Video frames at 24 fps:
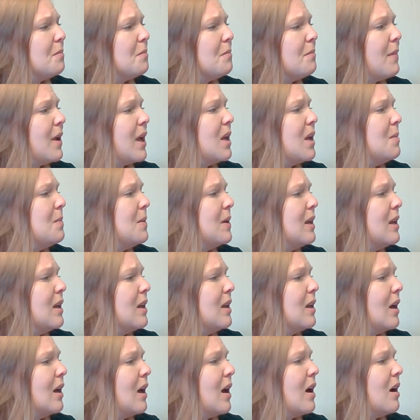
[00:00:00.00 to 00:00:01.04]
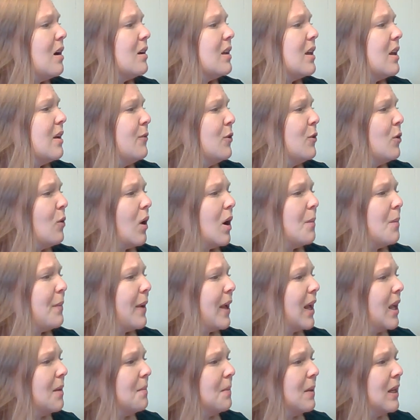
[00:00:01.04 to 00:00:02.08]
Maybe I'll give you our
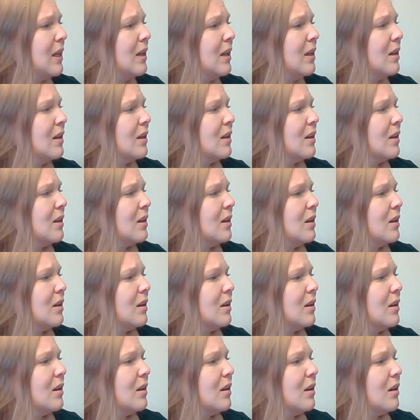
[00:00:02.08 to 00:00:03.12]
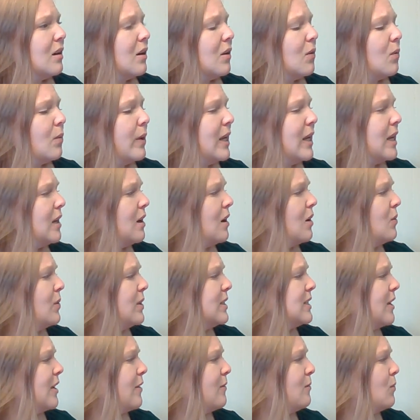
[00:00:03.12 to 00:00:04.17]
baby? We can
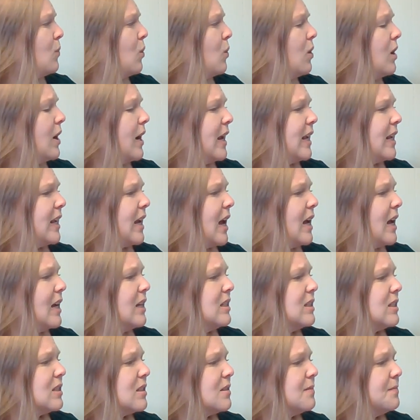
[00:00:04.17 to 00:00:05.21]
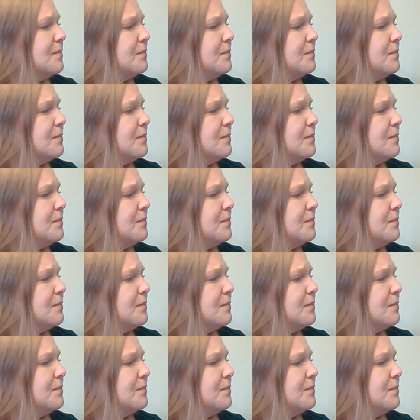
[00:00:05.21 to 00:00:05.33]
always have more, I guess.